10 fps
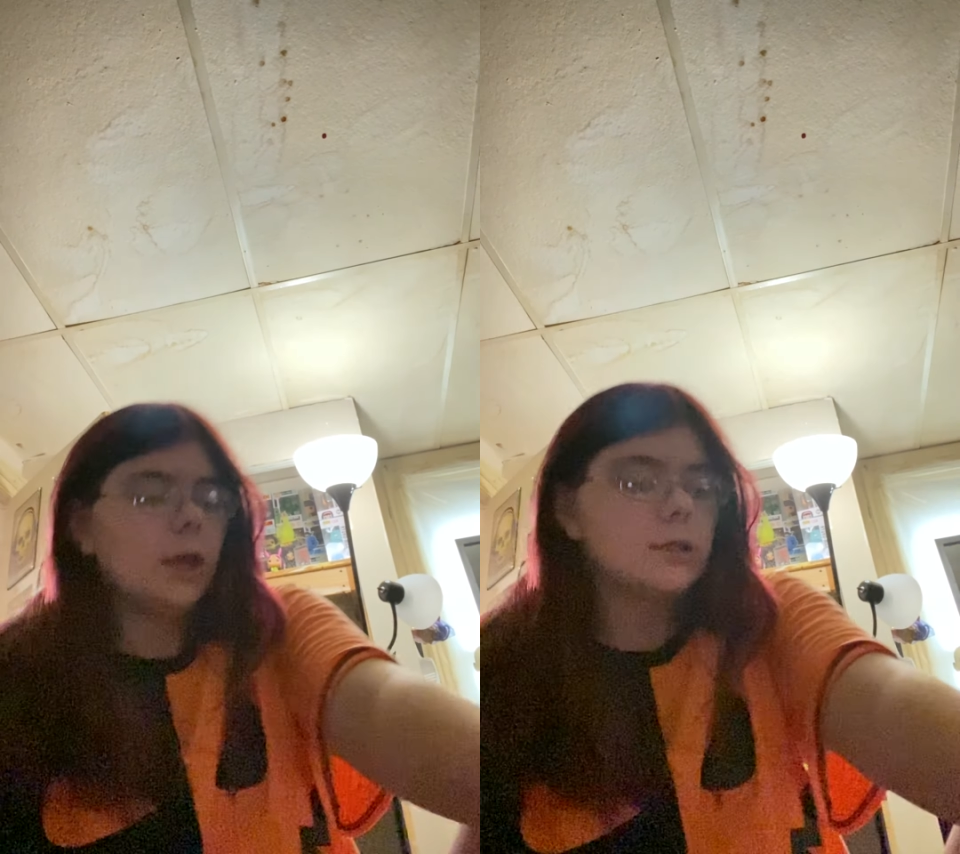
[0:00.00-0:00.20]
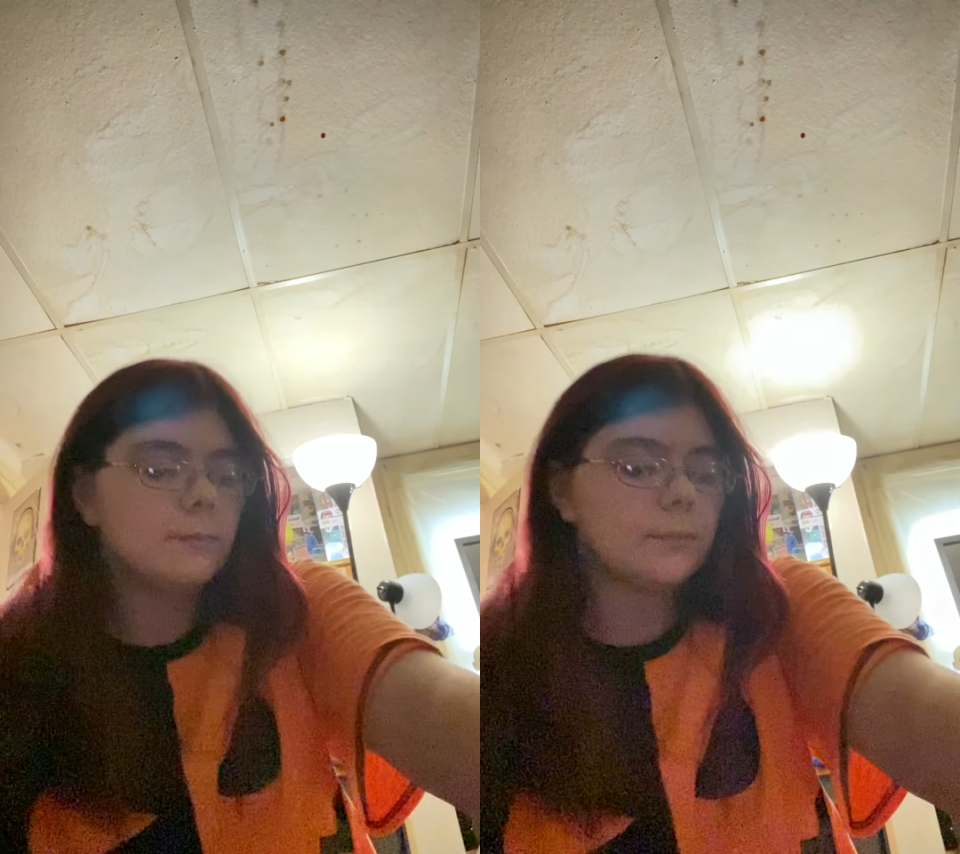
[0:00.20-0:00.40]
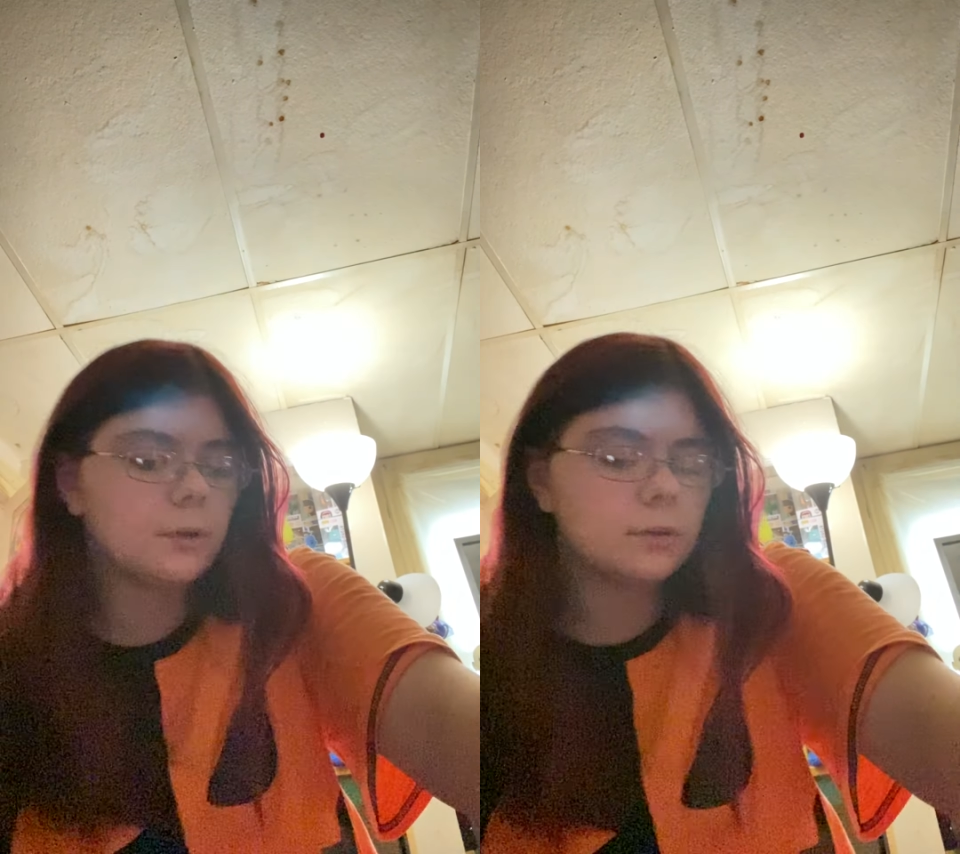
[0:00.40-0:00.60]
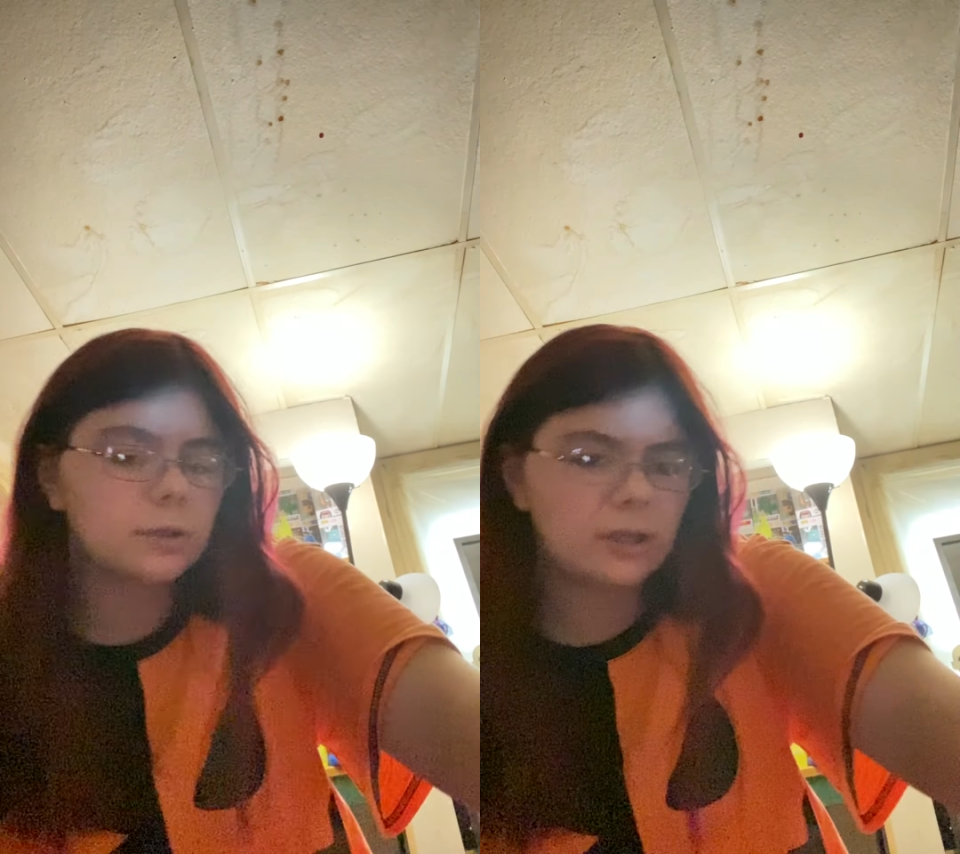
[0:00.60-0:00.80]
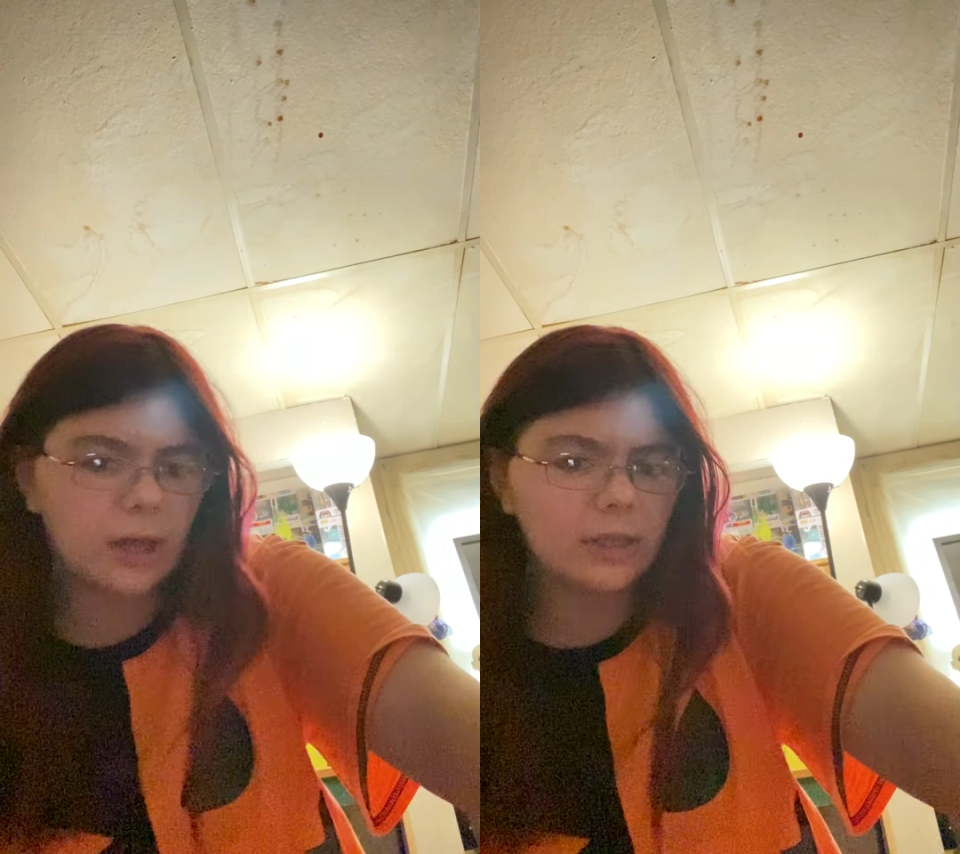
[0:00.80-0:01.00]
except
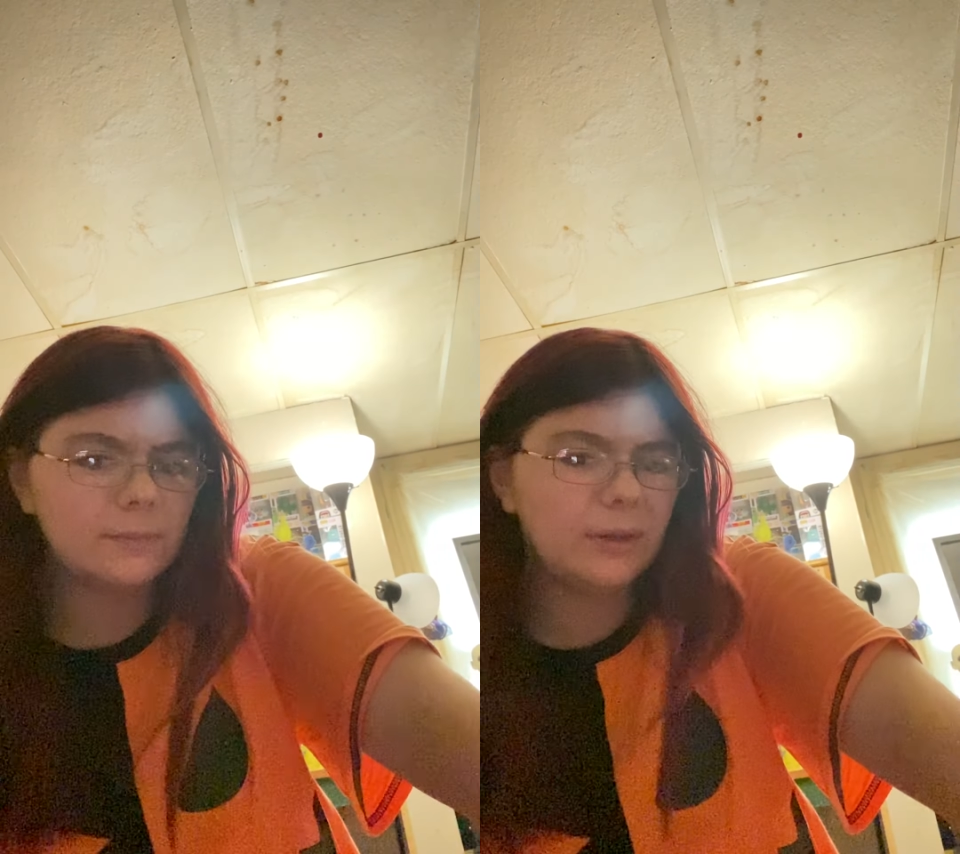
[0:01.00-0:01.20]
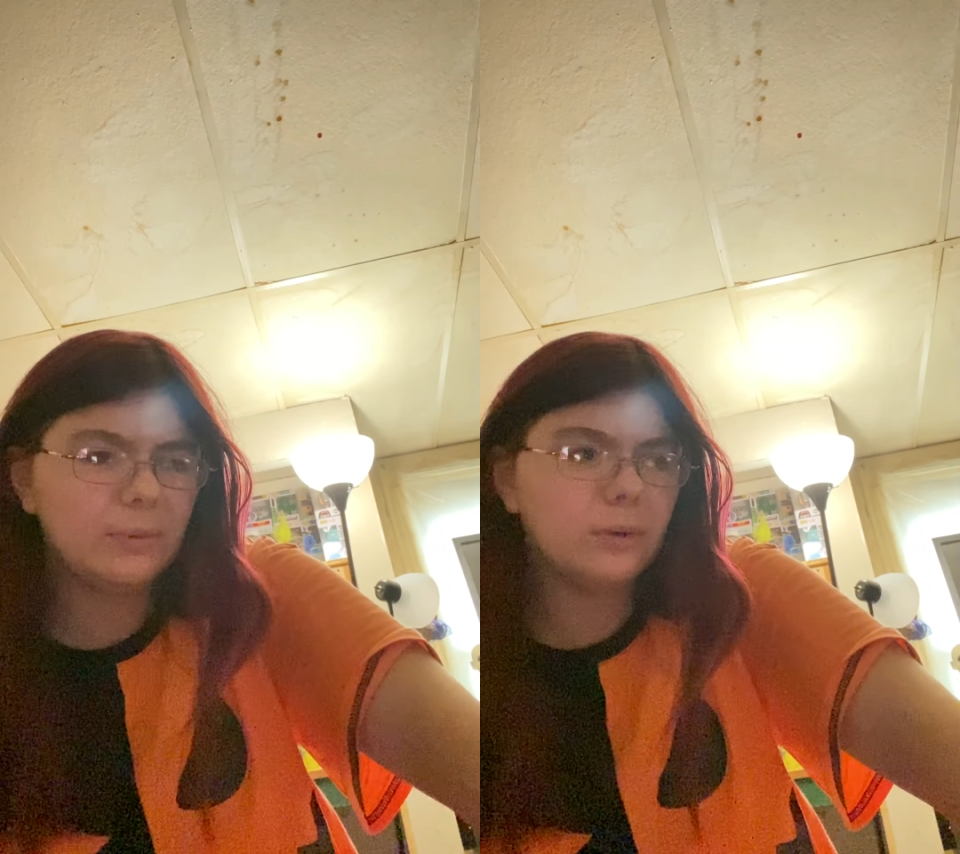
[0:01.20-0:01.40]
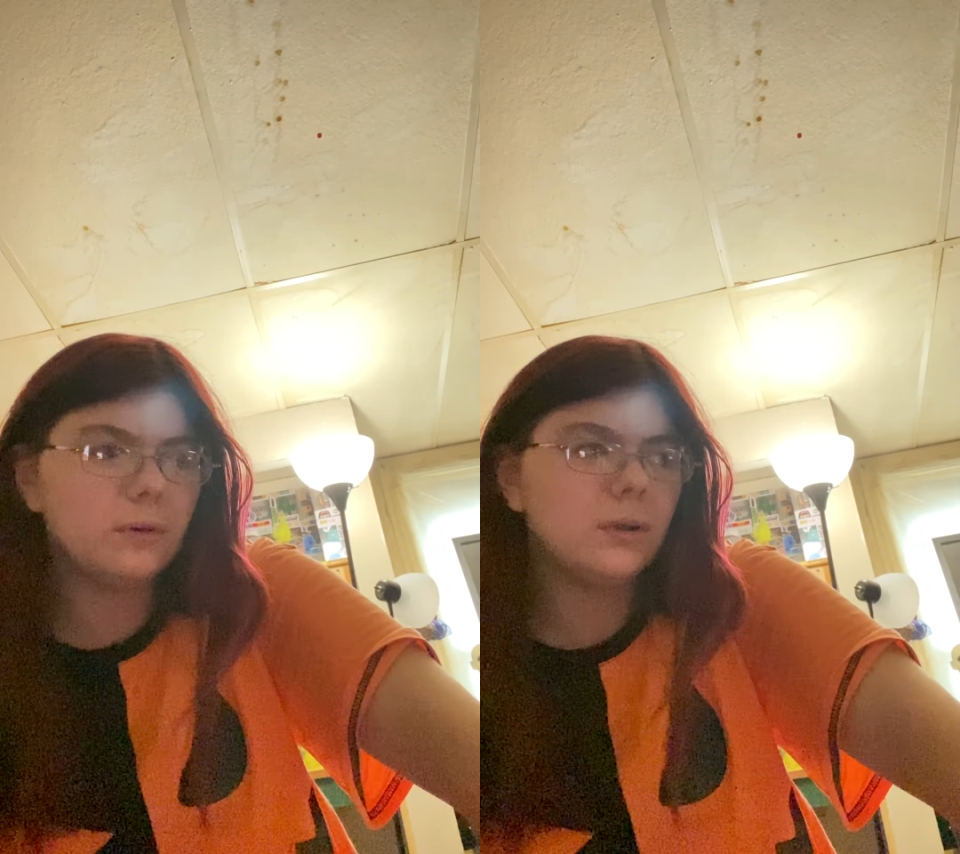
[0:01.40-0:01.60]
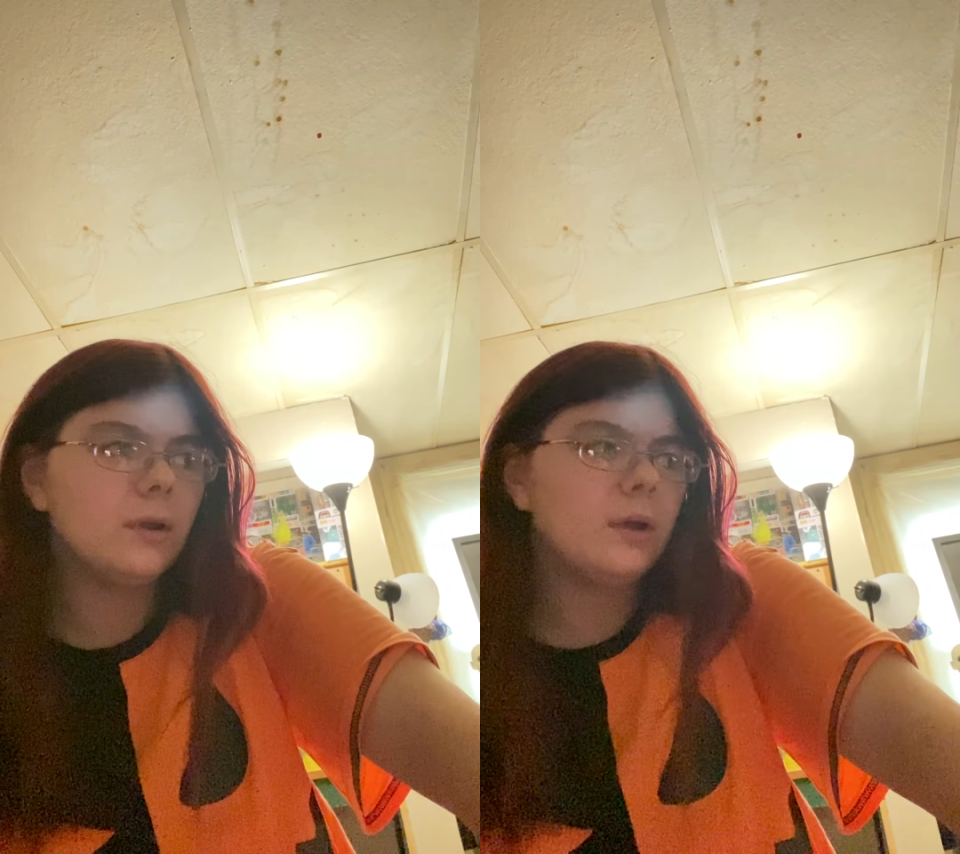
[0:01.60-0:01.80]
text people,